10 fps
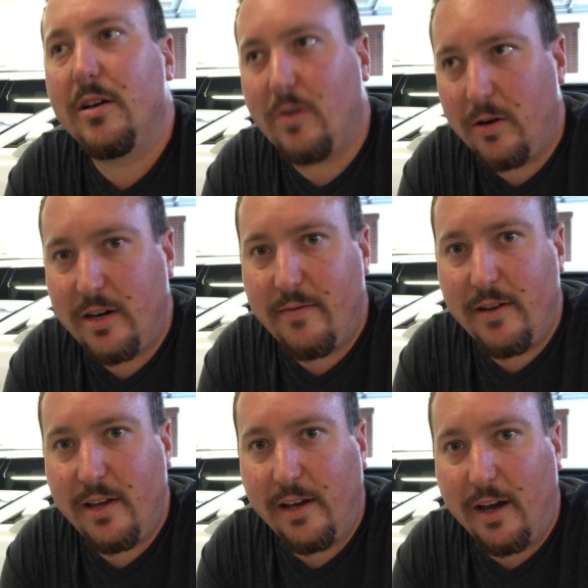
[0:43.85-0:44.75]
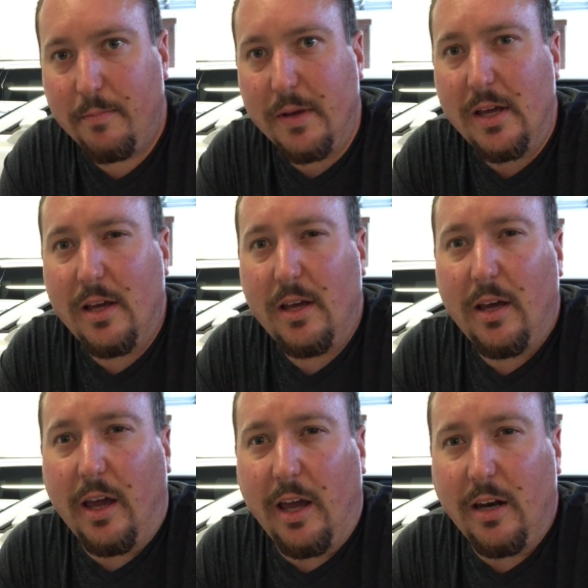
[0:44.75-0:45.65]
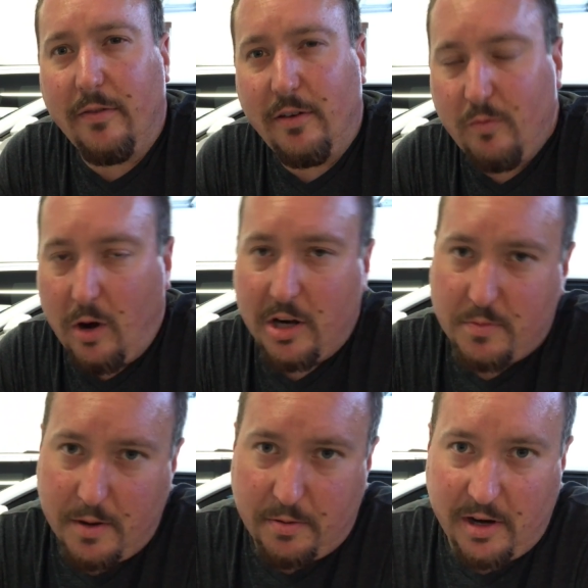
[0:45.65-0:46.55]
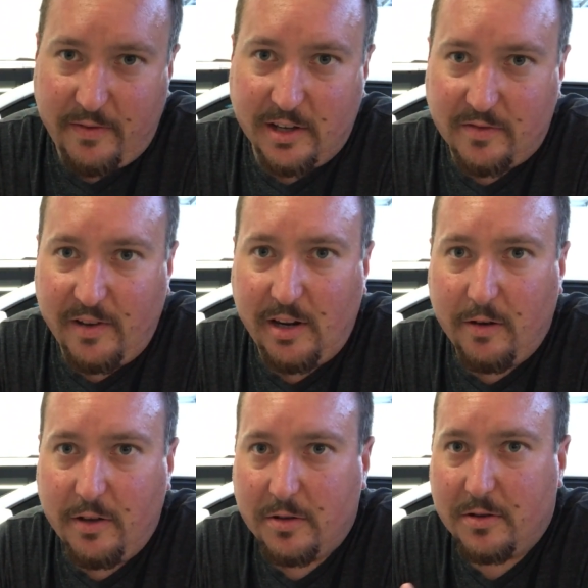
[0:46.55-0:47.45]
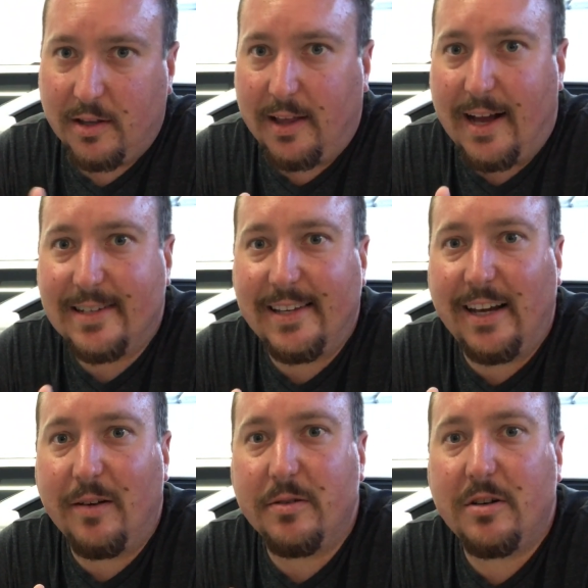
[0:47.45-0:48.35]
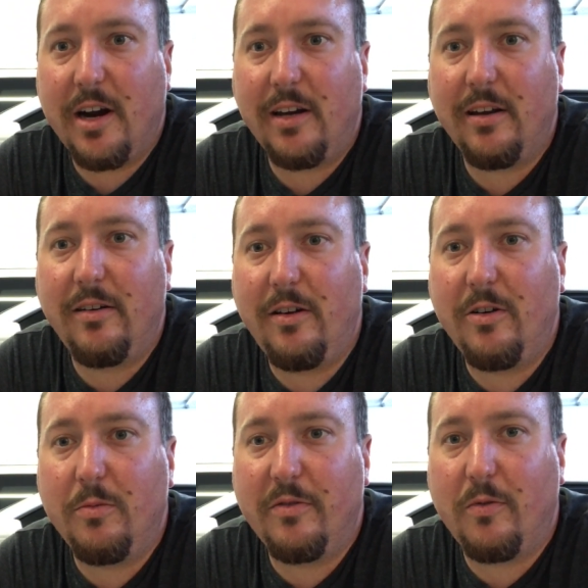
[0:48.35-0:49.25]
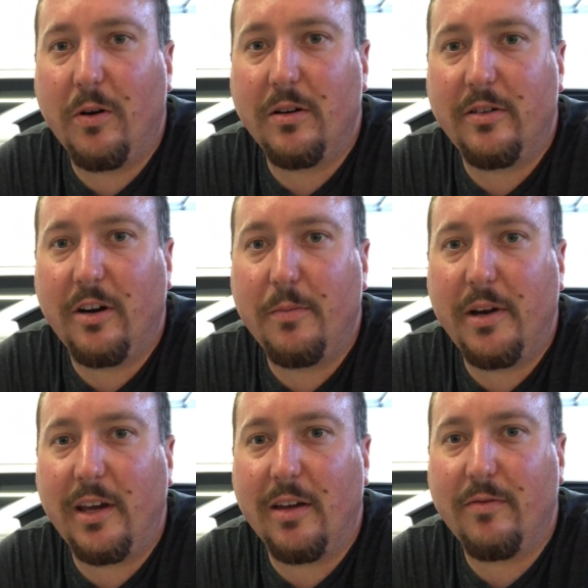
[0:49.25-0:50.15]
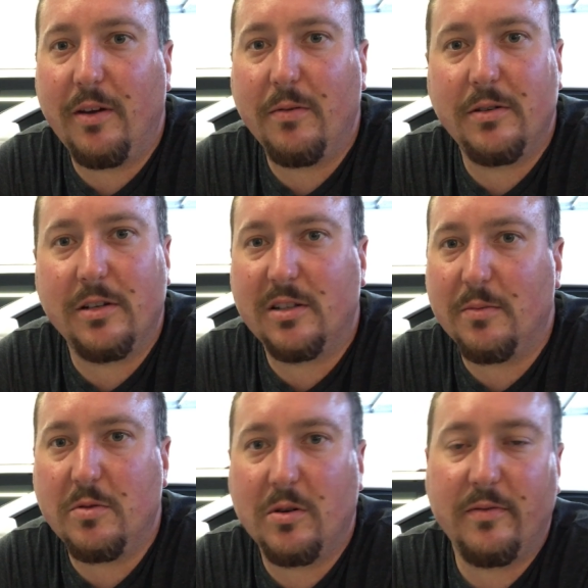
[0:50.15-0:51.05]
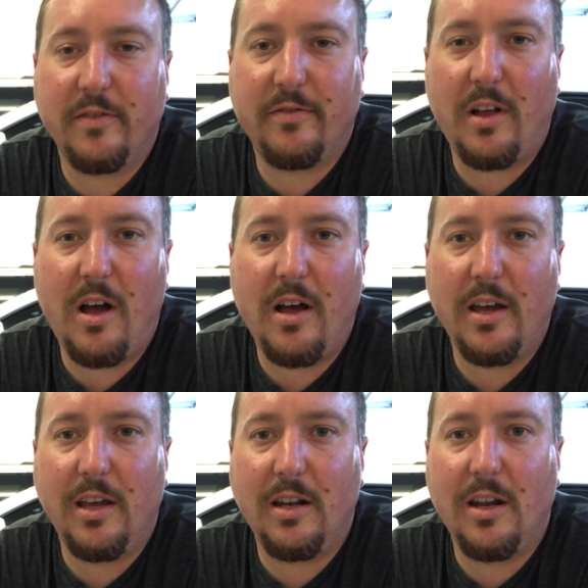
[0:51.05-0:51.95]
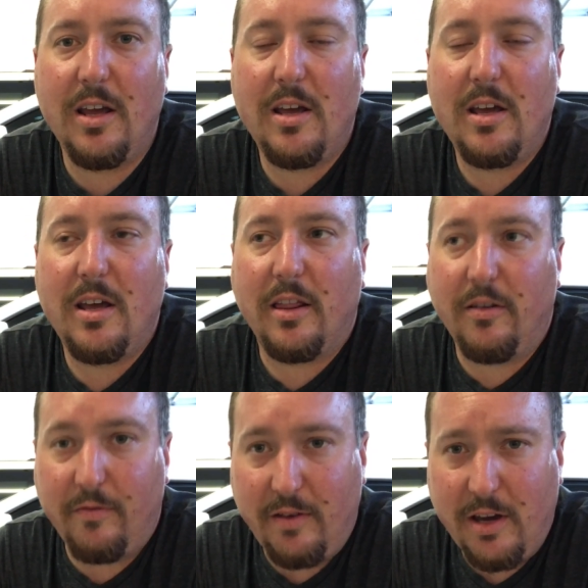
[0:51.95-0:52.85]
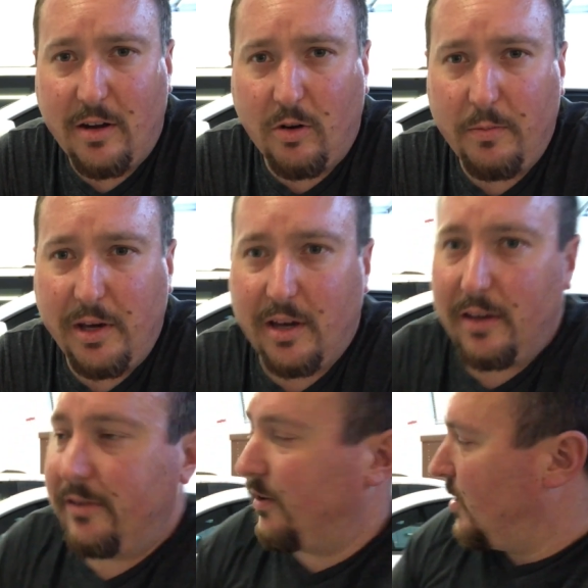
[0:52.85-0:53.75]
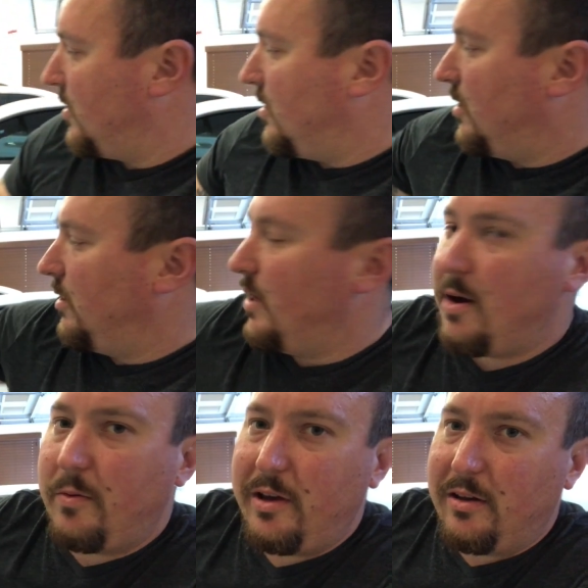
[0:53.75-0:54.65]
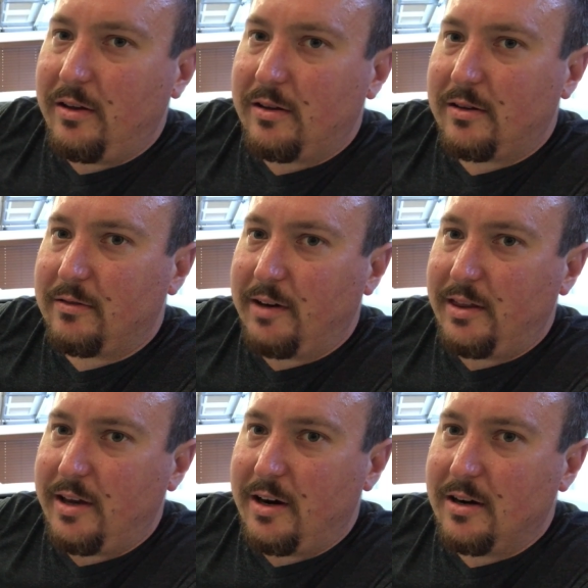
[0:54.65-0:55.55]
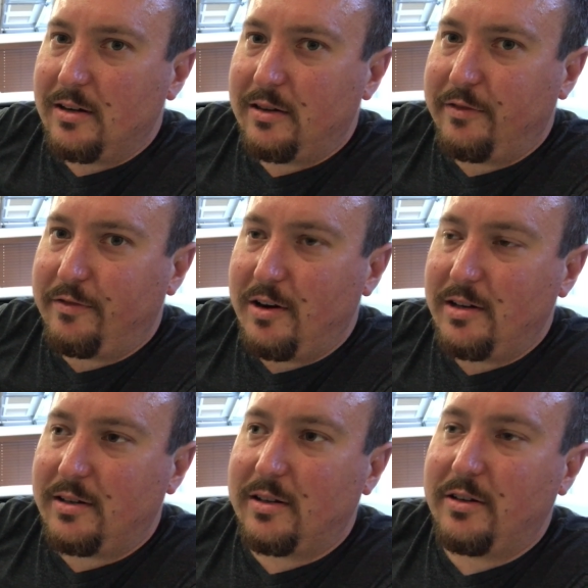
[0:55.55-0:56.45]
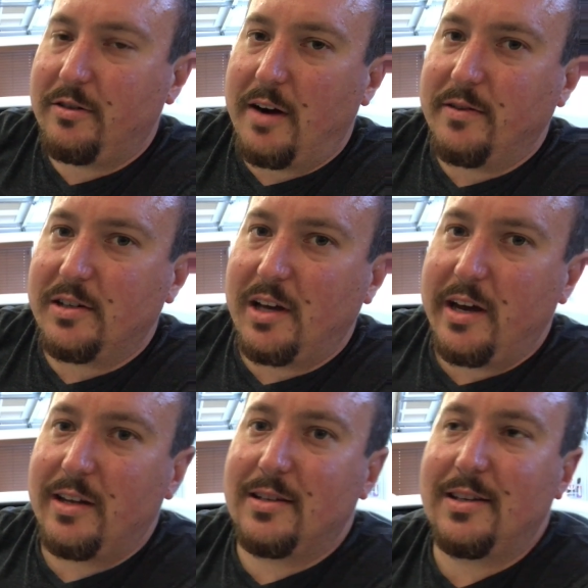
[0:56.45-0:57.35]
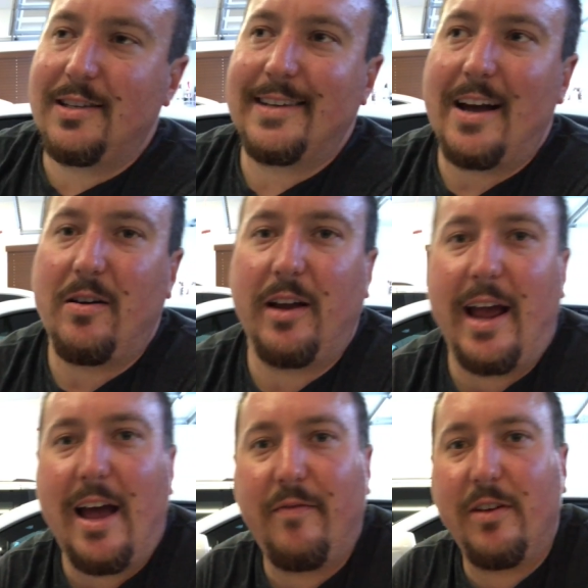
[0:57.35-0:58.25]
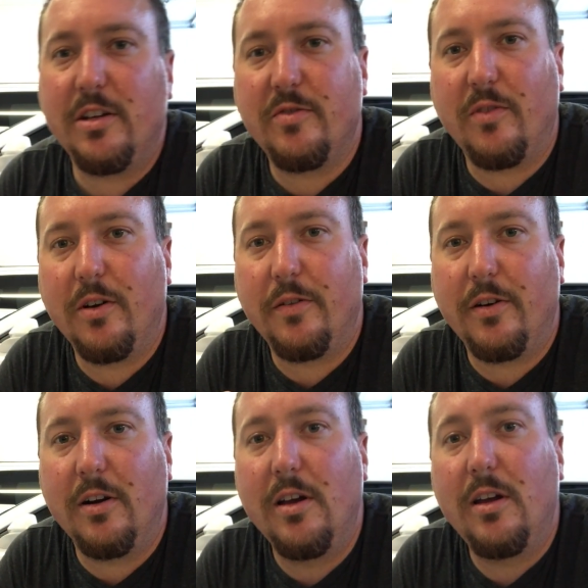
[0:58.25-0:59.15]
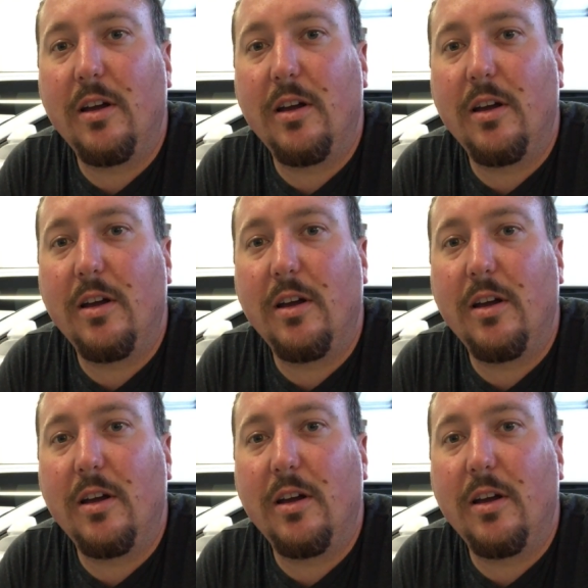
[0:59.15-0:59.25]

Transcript: Torqued everything up, and if you've watched my previous video, this was the last thing I was trying to do before determining if there was just some sort of a flaw in the vehicle, because that wheel right there, the front driver's side, sits out a ½ inch further